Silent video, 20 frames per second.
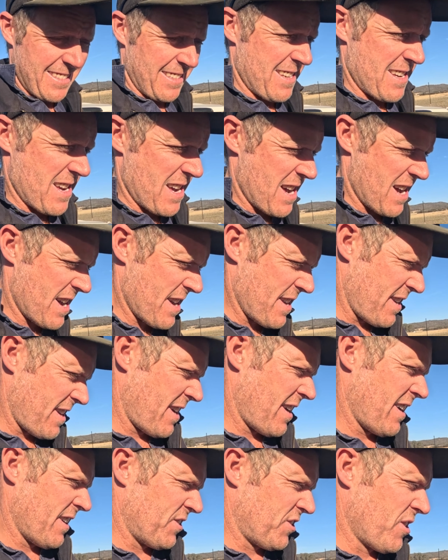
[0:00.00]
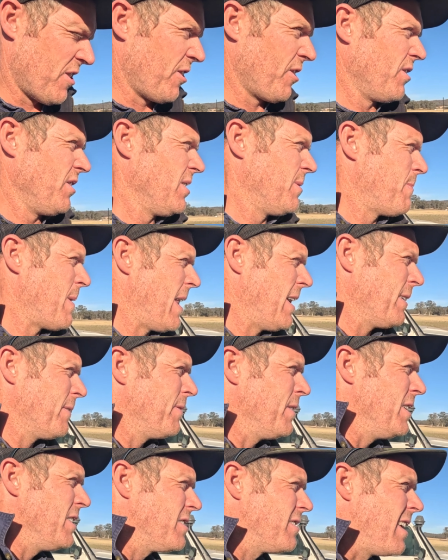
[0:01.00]
Yeah, so I got this paddock
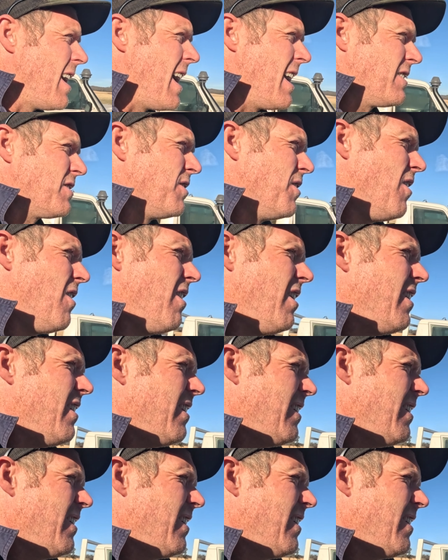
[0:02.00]
finished last night.